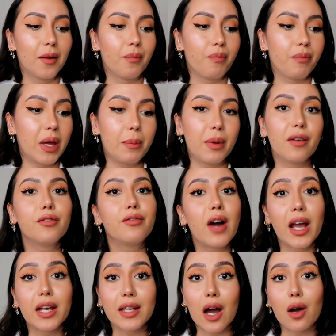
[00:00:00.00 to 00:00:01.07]
maybe
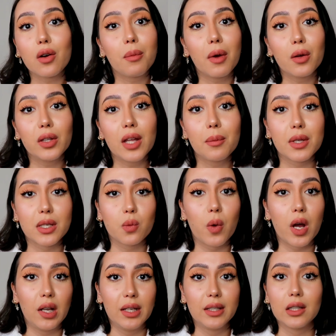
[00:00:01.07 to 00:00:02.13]
find out about them as
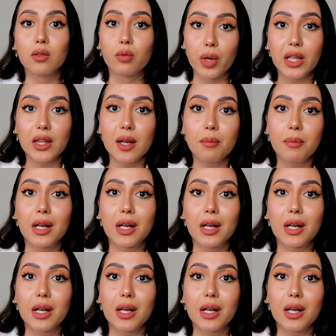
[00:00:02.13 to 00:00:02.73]
well and read them,